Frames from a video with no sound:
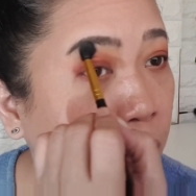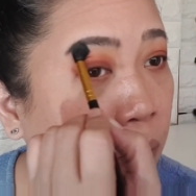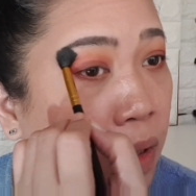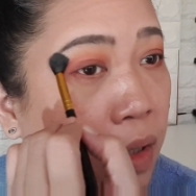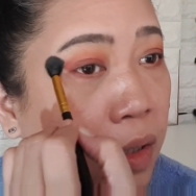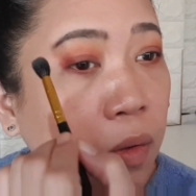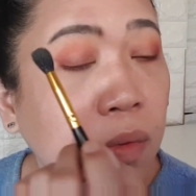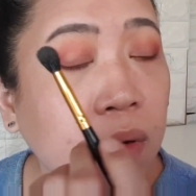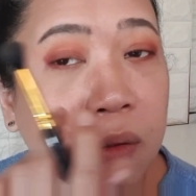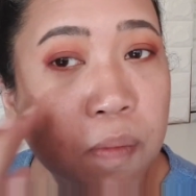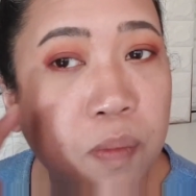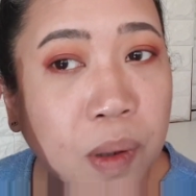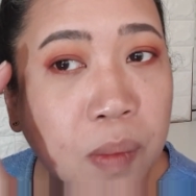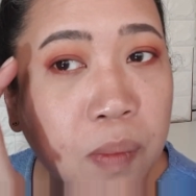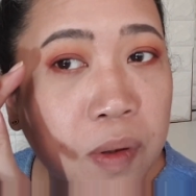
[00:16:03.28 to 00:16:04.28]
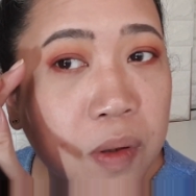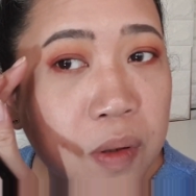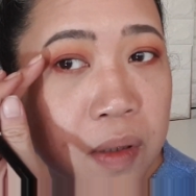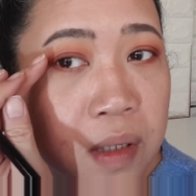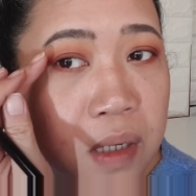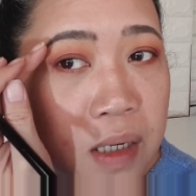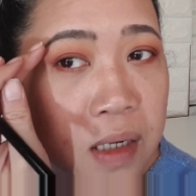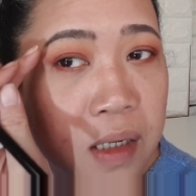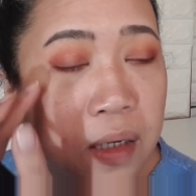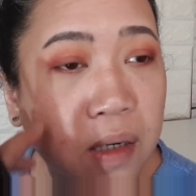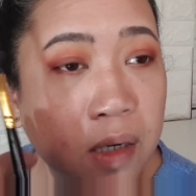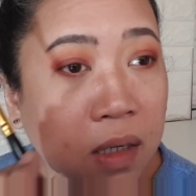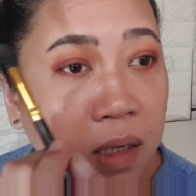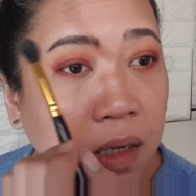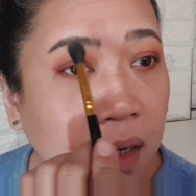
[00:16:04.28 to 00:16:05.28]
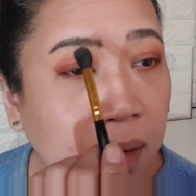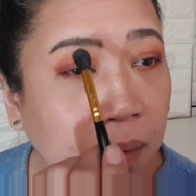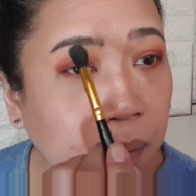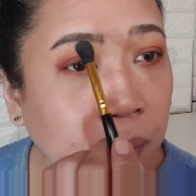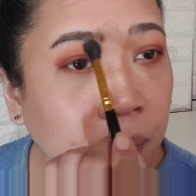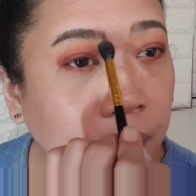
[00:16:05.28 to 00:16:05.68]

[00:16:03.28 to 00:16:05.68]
Because you want people to see that there's a